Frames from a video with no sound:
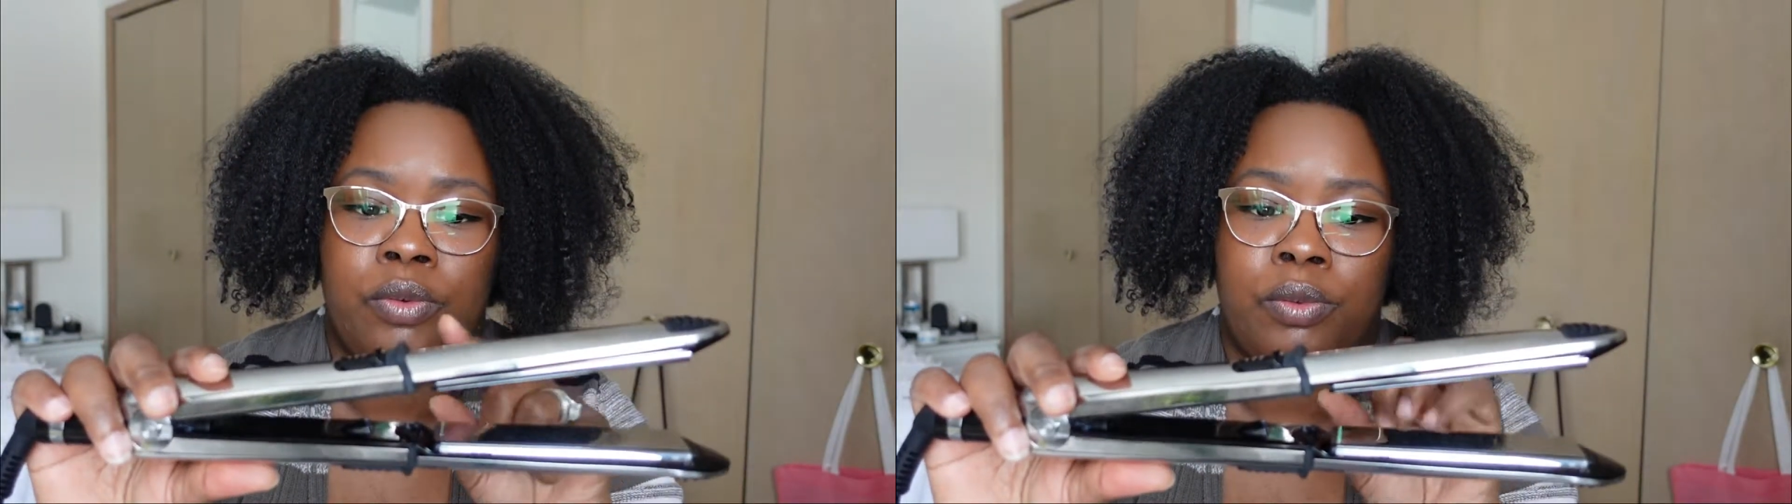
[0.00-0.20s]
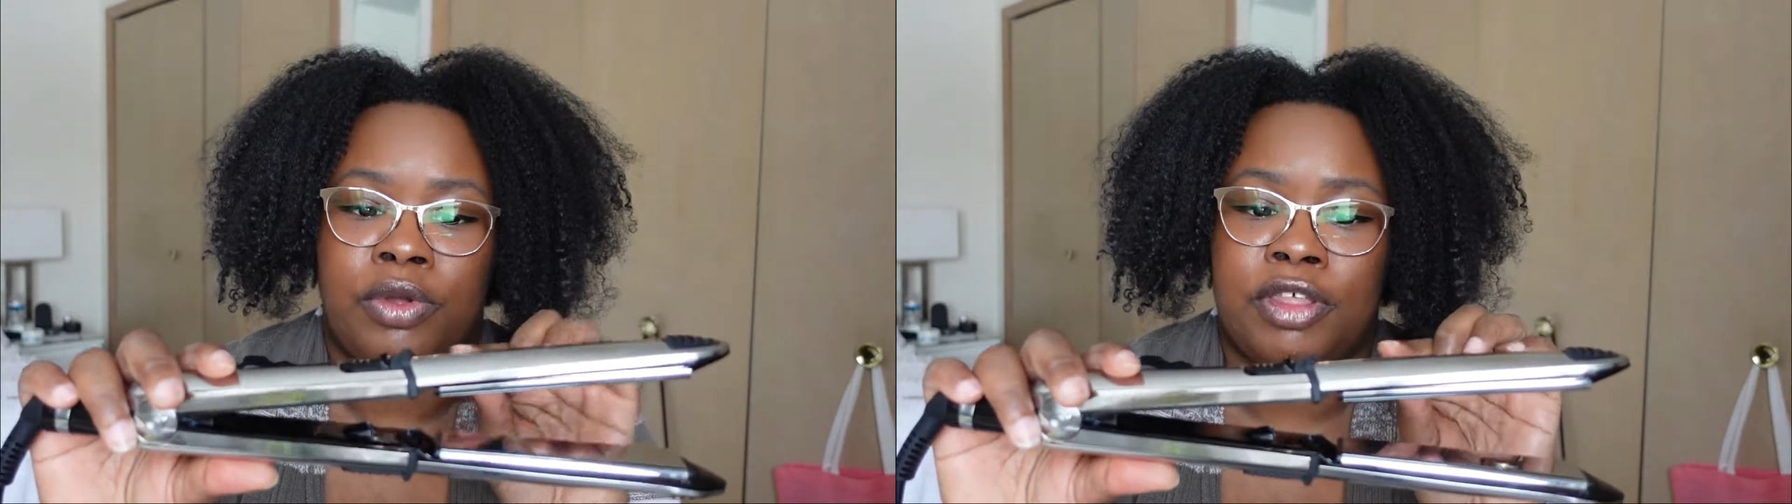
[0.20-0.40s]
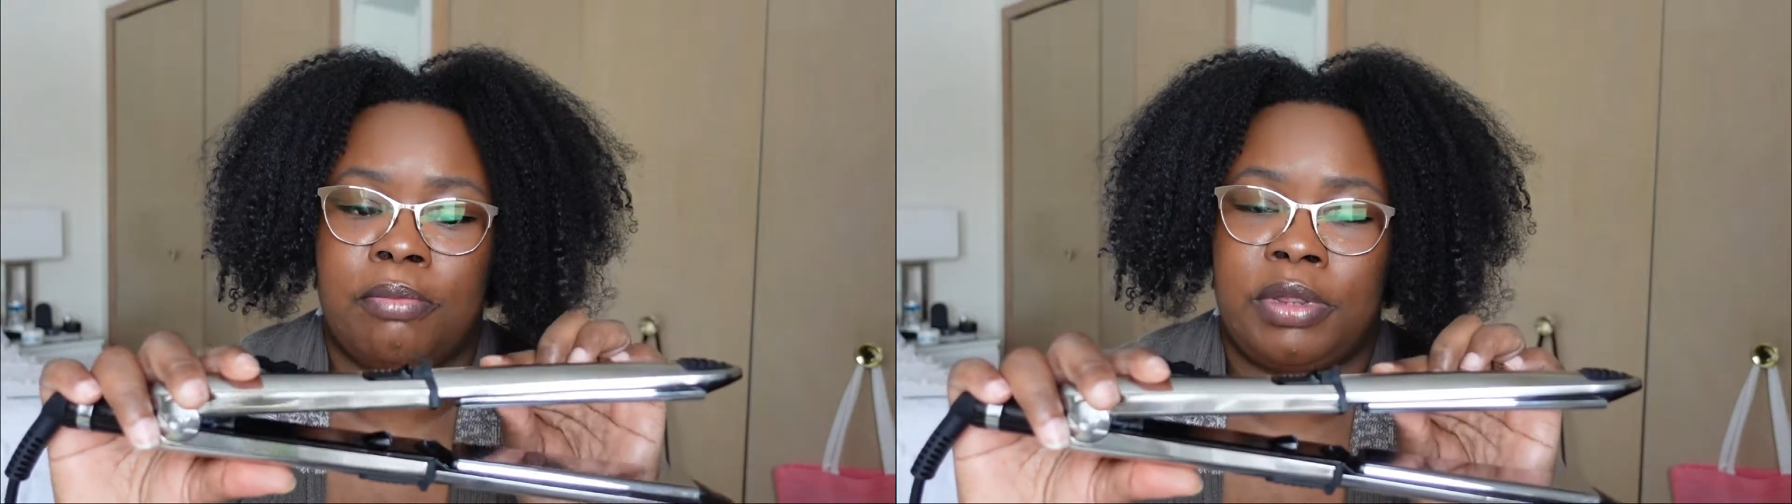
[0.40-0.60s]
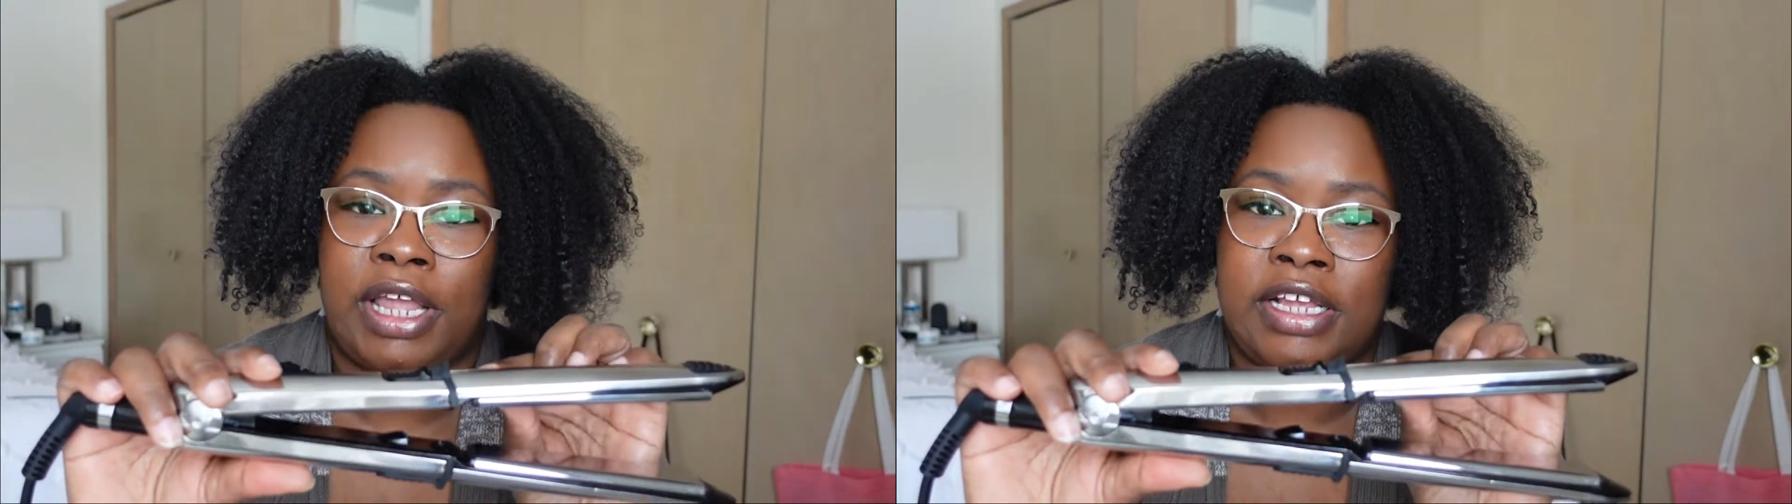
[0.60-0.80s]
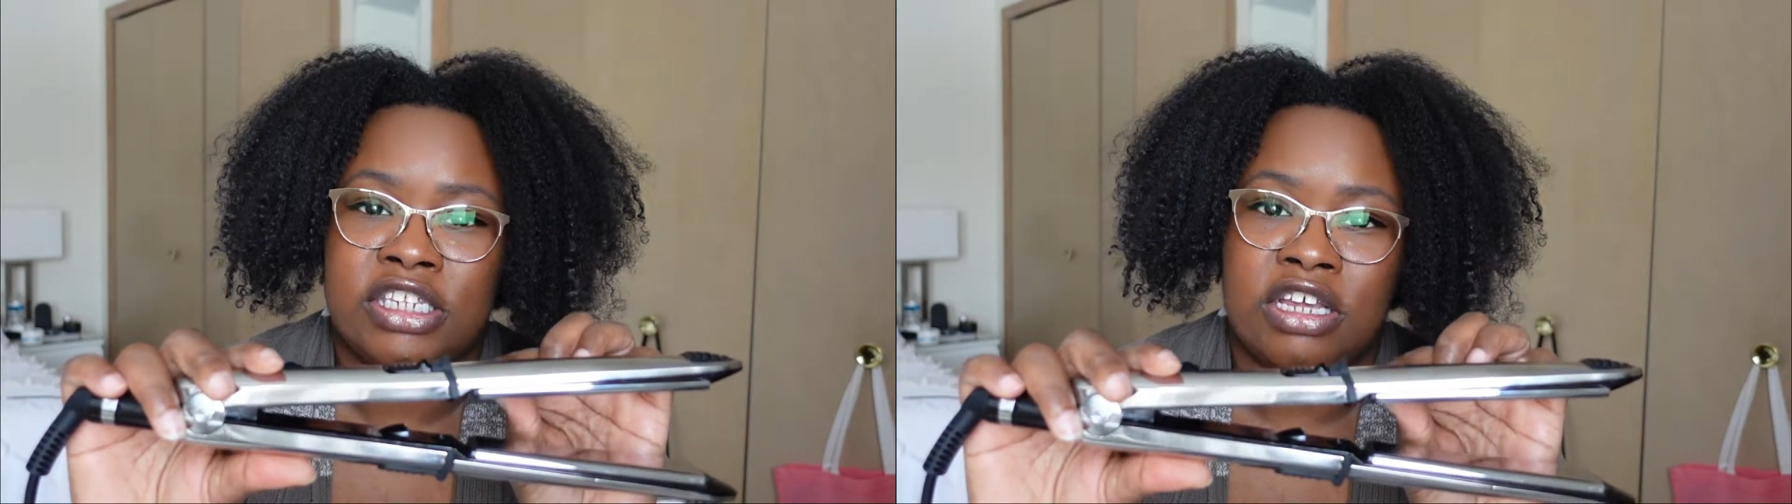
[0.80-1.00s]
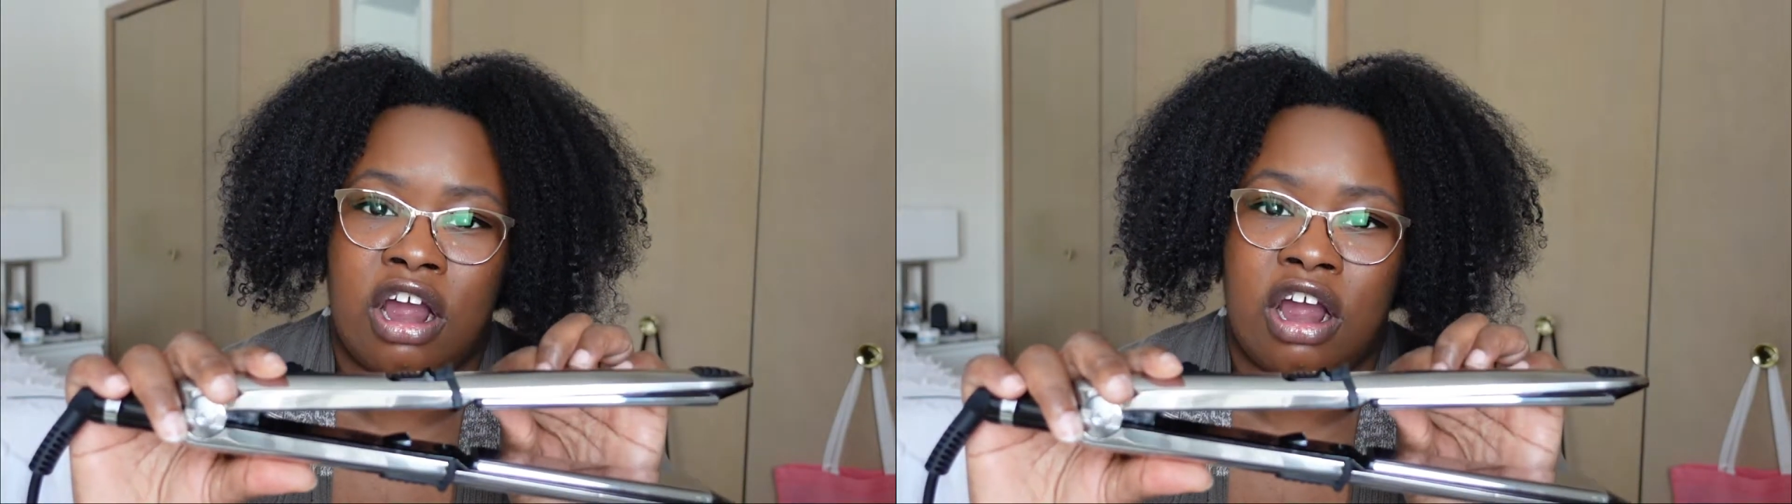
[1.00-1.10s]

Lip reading: where the plates